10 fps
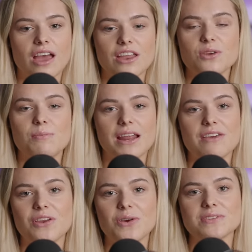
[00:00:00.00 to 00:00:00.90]
and you
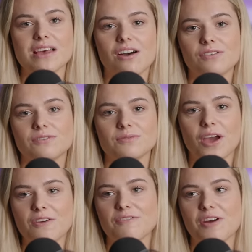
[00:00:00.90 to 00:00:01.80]
believe in yourself,
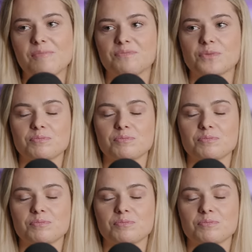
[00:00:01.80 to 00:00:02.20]
go for it.